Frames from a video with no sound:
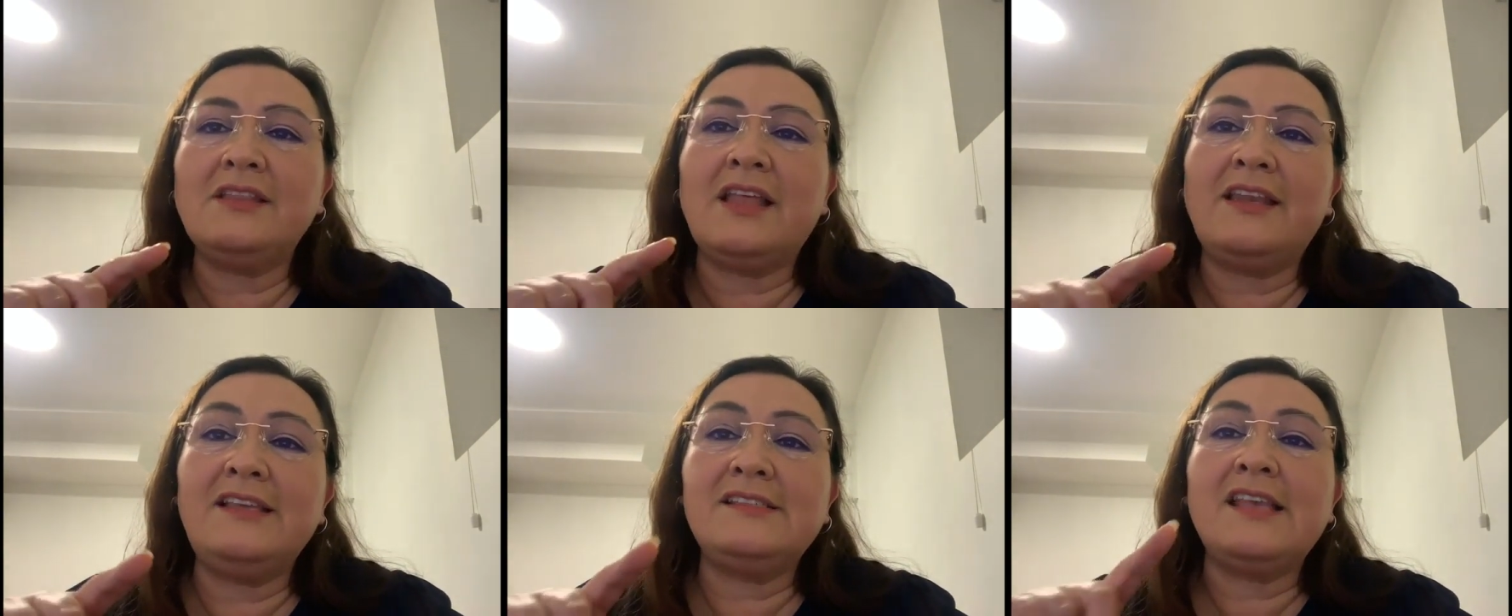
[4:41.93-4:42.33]

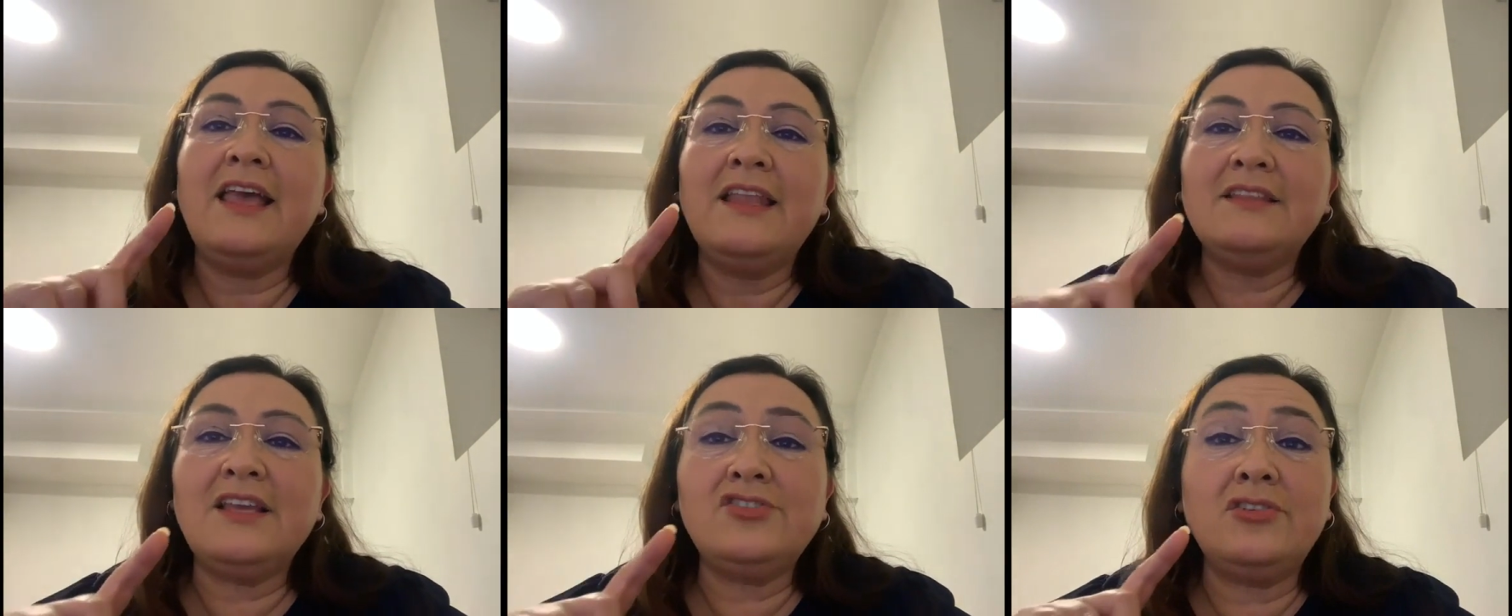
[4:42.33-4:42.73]
that is
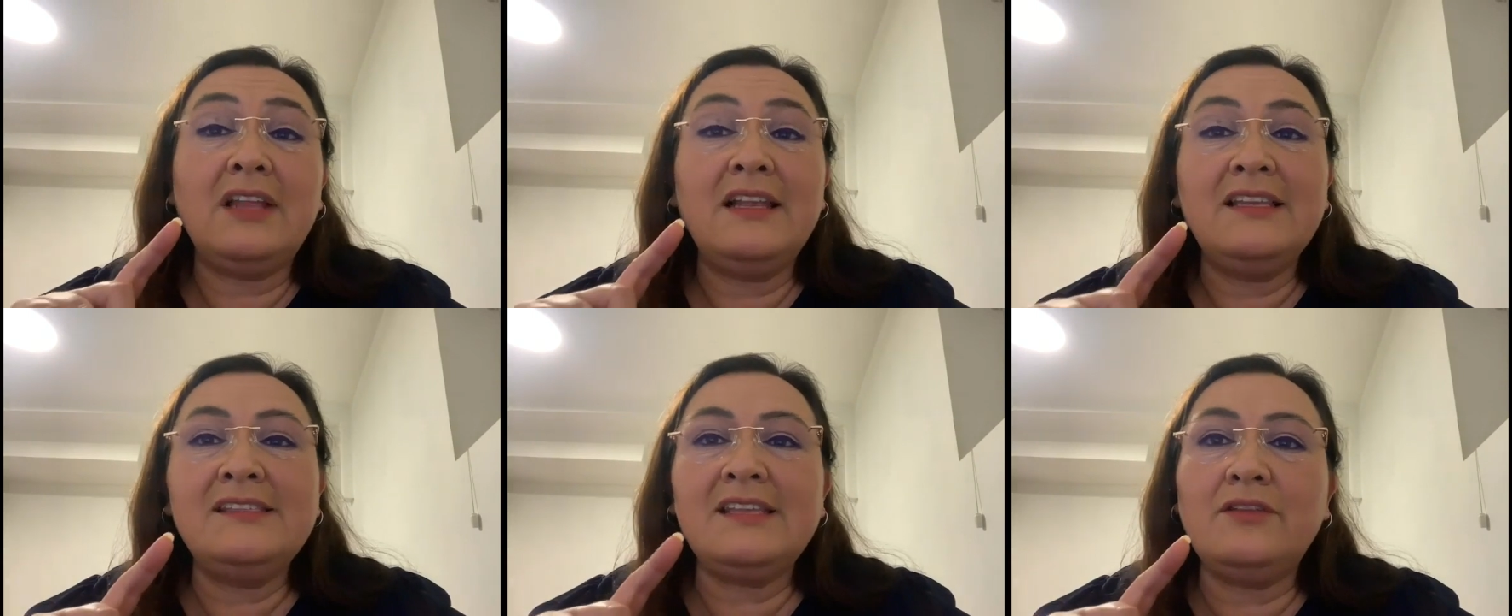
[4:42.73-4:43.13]
National
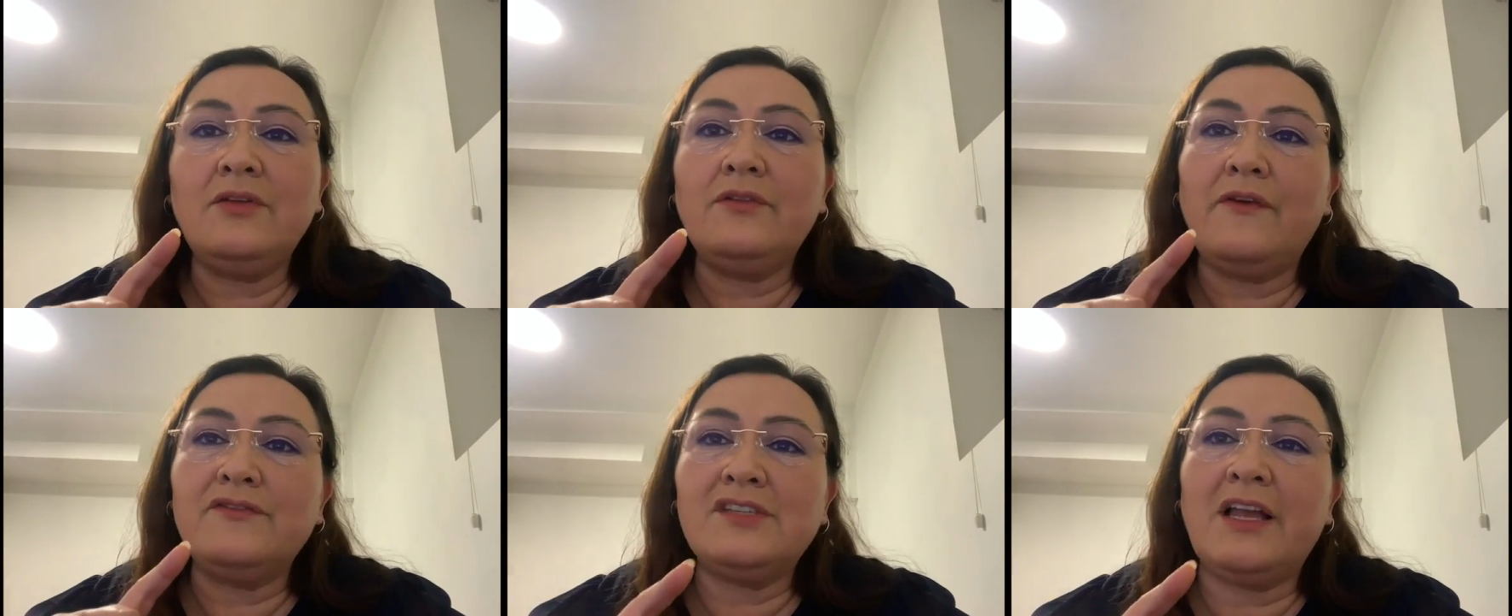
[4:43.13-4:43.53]
Institute
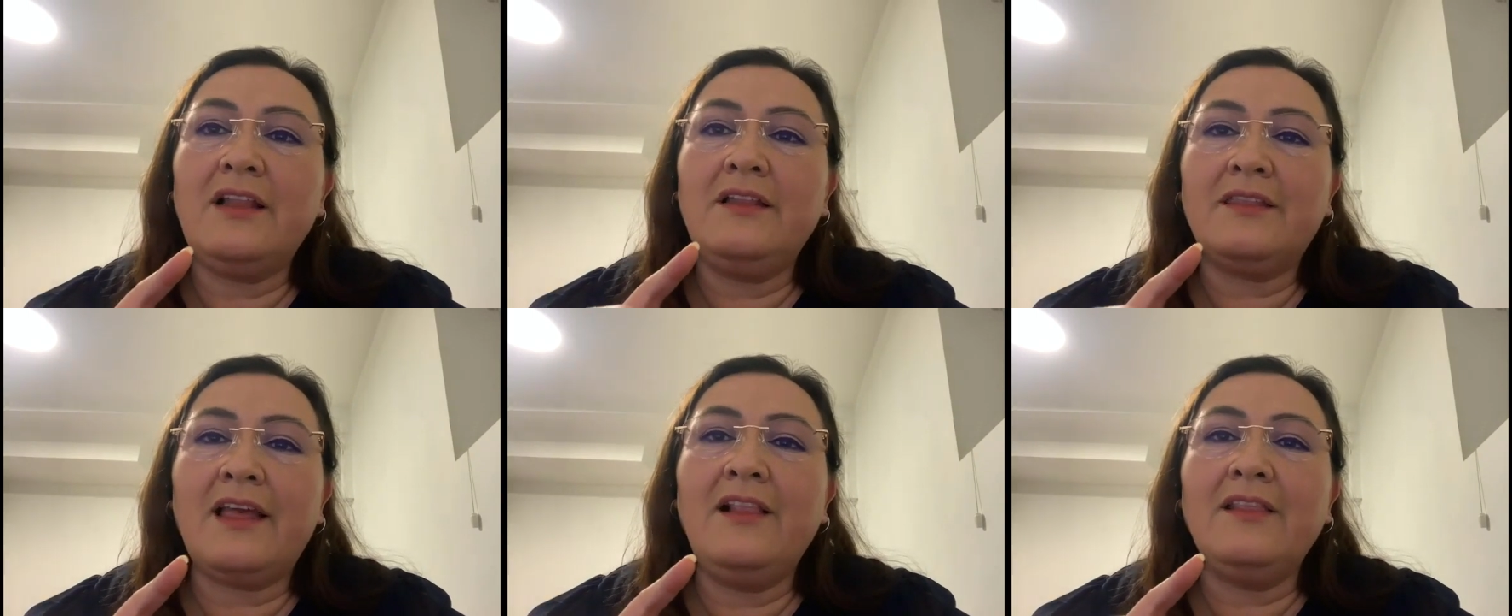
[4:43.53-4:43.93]
of Child
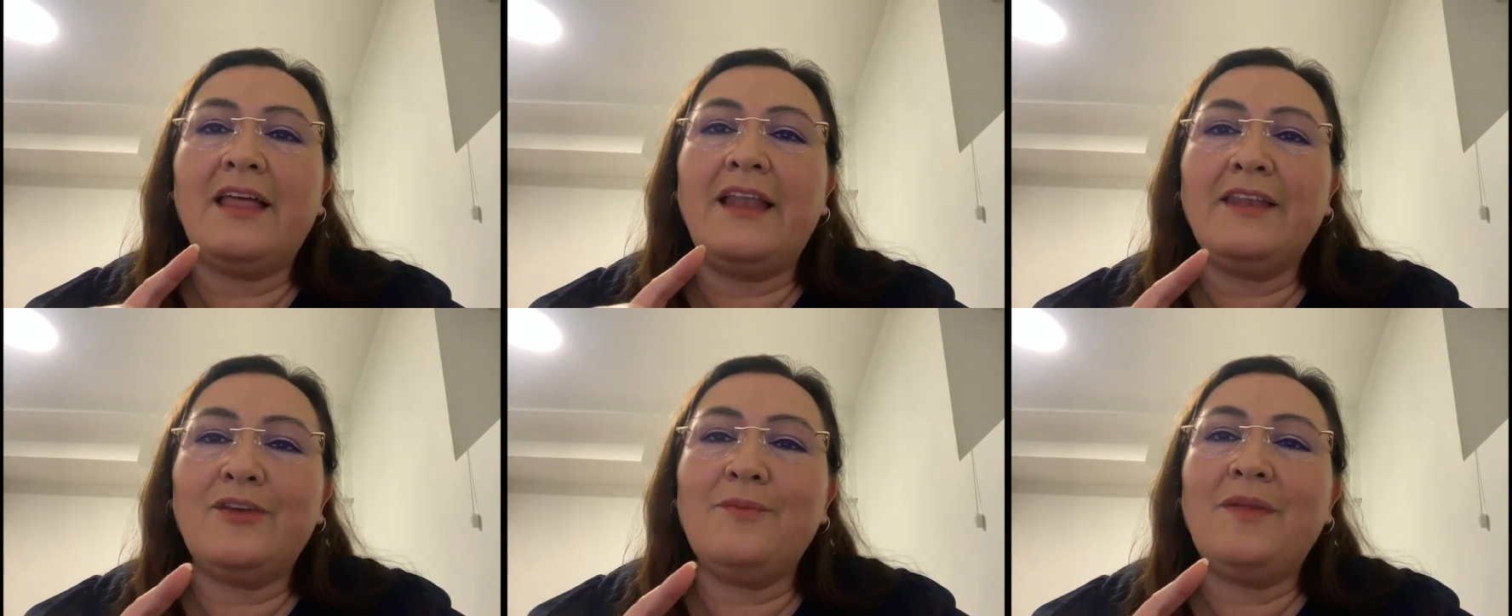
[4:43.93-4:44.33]
Health
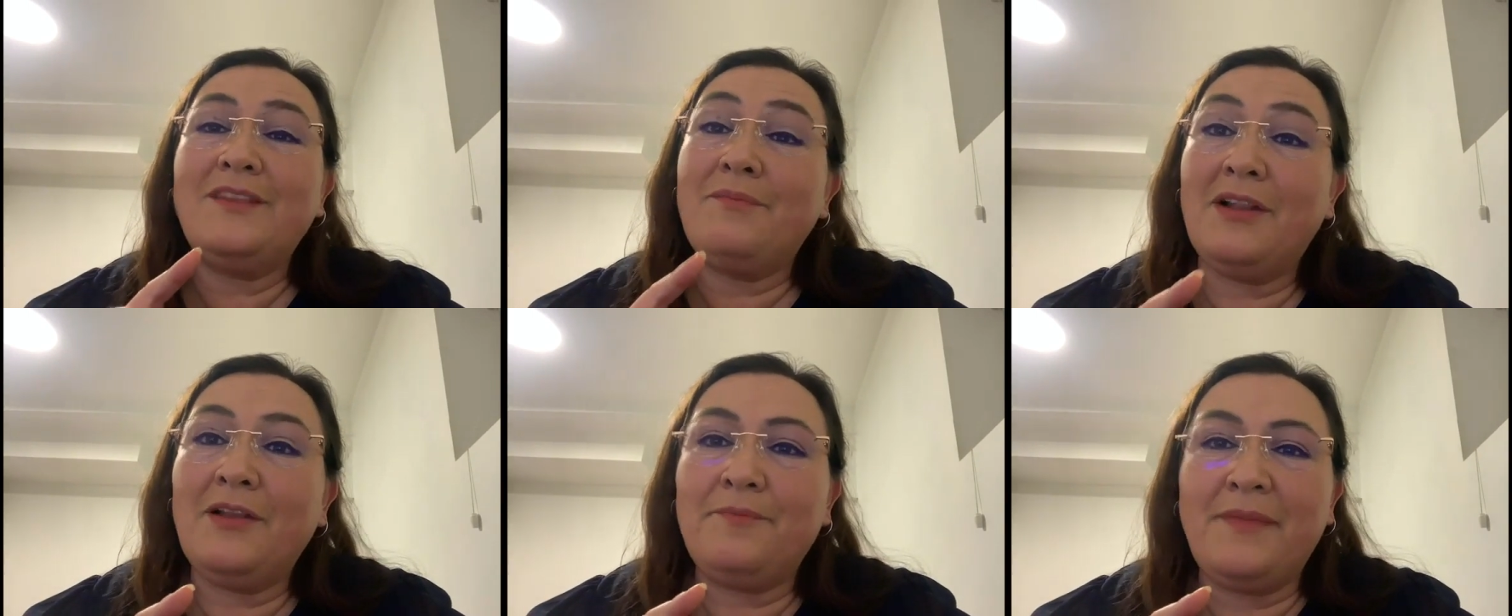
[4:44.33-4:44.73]
and Human
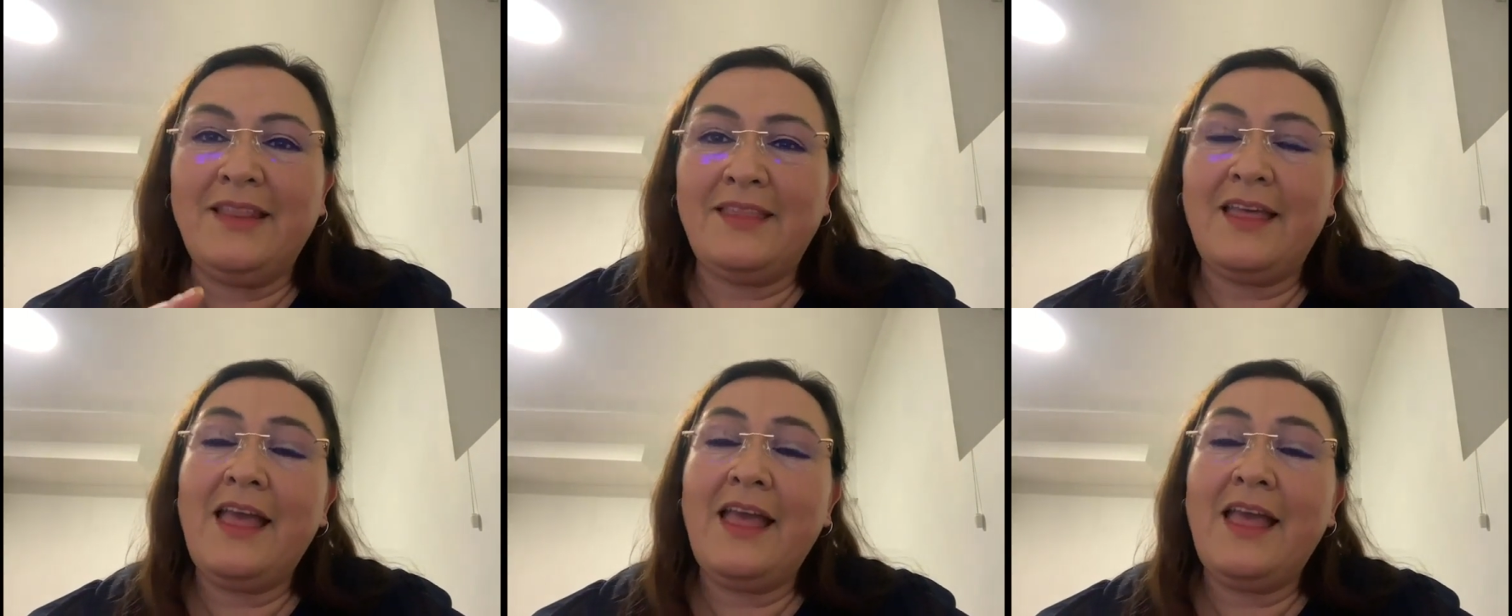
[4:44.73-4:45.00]
Development,